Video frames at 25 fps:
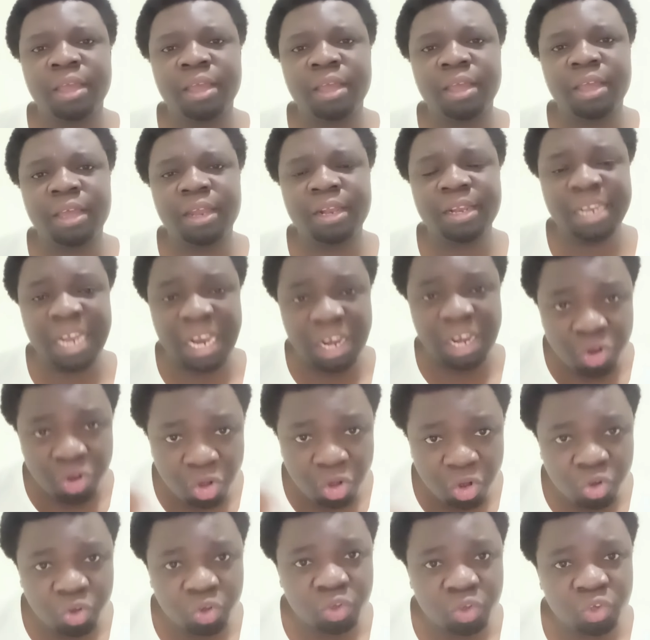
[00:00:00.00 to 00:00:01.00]

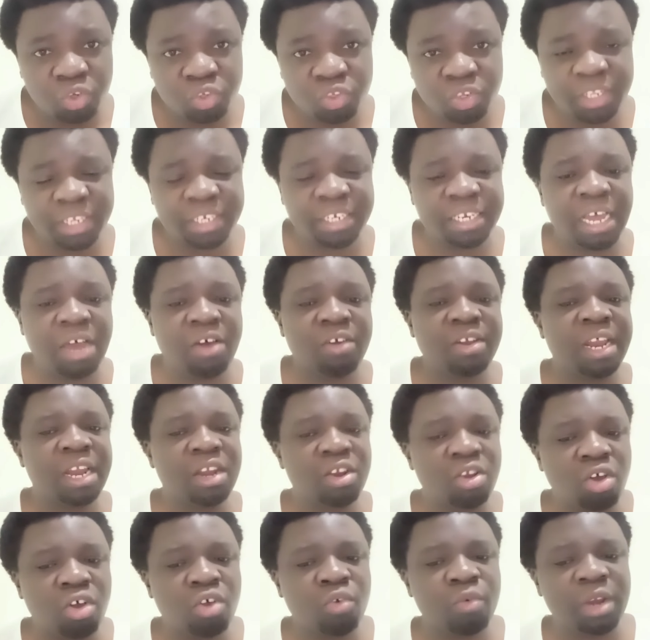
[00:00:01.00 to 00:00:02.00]
Nanok, so that now
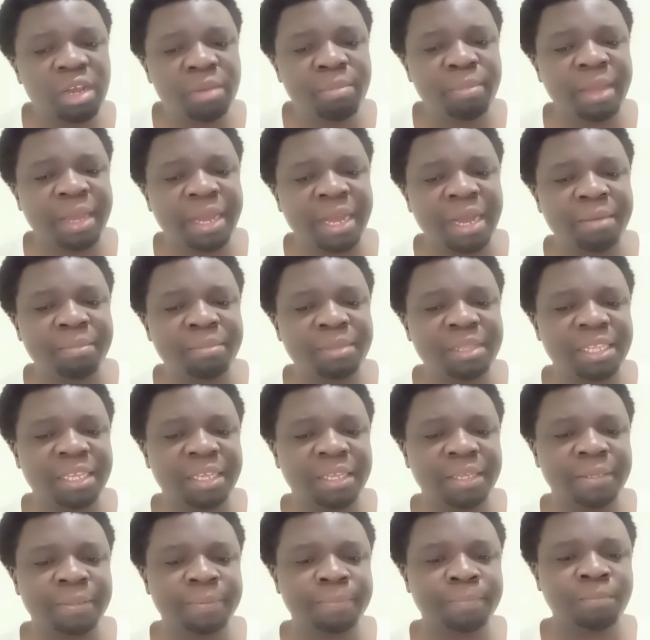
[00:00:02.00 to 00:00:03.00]
Nanok will become
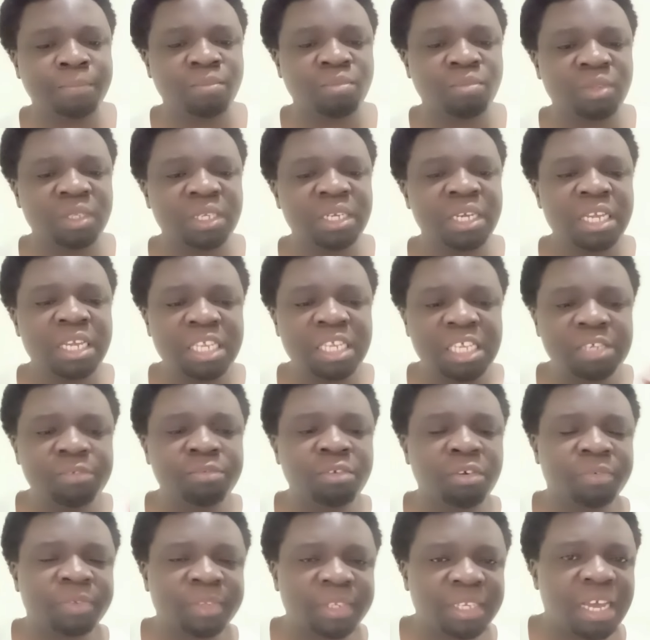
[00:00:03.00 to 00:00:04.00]
the chief
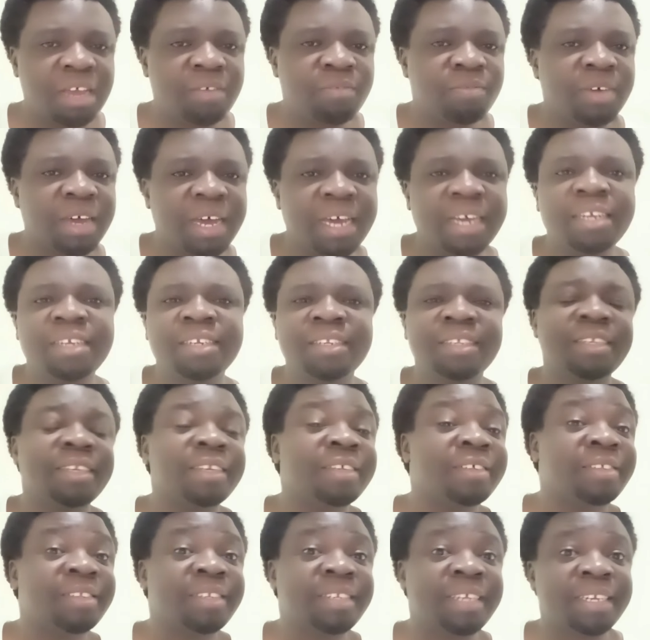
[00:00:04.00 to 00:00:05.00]
of staff at
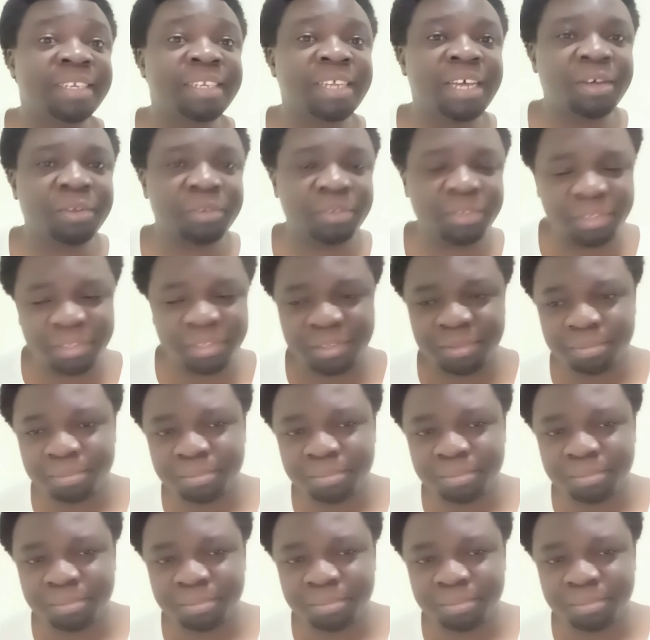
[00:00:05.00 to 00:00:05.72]
Statehouse.